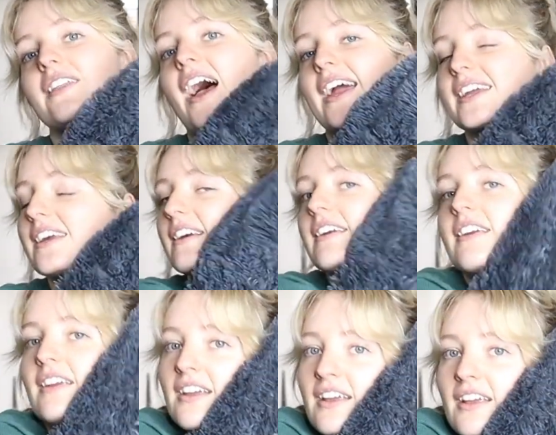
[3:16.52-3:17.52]
like
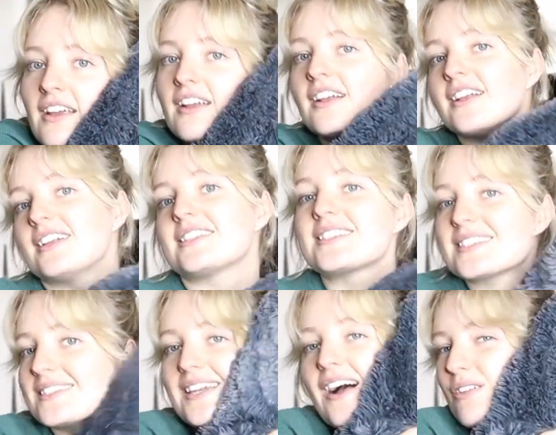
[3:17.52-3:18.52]

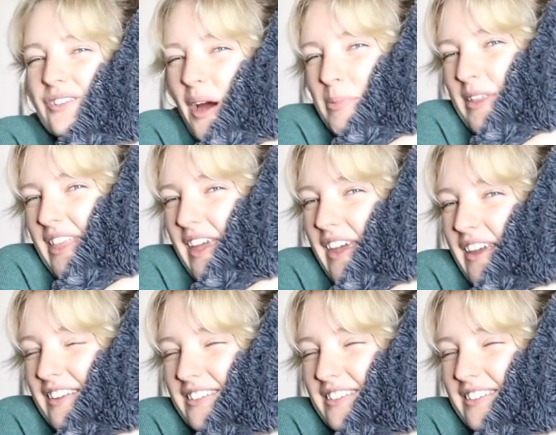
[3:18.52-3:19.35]
snuggled up in there.